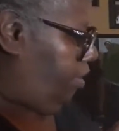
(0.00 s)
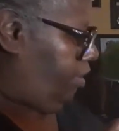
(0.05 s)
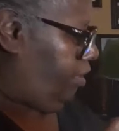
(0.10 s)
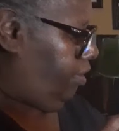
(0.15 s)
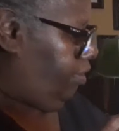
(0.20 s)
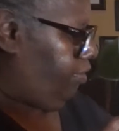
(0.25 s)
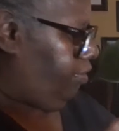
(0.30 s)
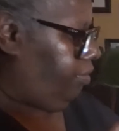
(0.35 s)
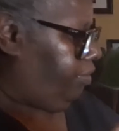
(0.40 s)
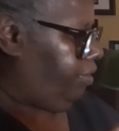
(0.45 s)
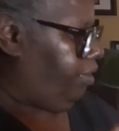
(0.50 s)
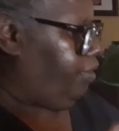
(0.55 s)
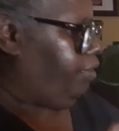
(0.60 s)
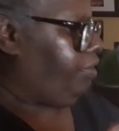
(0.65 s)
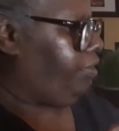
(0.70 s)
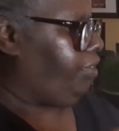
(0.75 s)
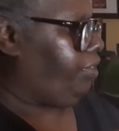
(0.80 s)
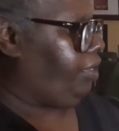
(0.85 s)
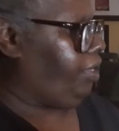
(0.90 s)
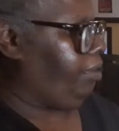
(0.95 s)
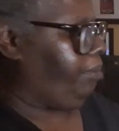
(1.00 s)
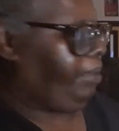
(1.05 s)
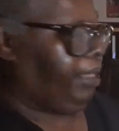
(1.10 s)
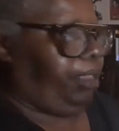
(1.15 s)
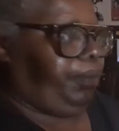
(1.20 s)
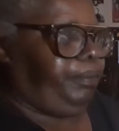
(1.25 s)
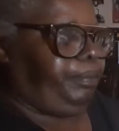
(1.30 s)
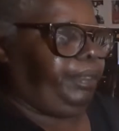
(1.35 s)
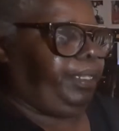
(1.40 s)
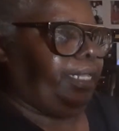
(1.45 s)
So another thing
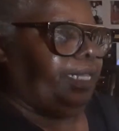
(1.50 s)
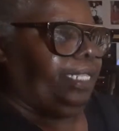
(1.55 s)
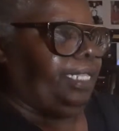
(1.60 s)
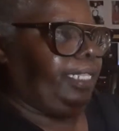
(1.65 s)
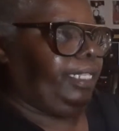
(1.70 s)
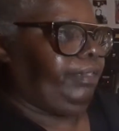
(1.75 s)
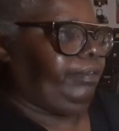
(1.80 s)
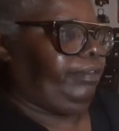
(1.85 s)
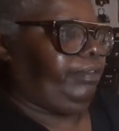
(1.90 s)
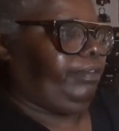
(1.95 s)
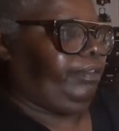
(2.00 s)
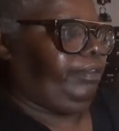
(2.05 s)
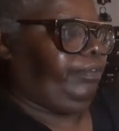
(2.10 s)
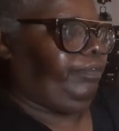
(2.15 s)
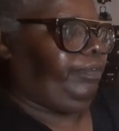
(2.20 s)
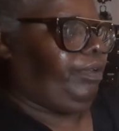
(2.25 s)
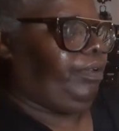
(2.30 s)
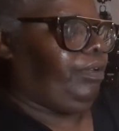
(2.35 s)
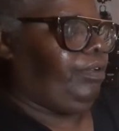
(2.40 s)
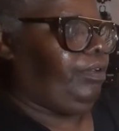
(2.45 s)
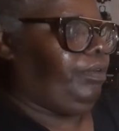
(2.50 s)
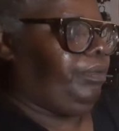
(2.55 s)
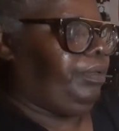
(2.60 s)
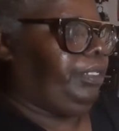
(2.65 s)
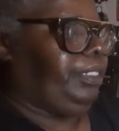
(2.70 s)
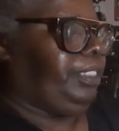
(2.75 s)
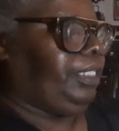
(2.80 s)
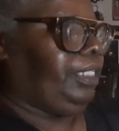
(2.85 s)
about plants, you're always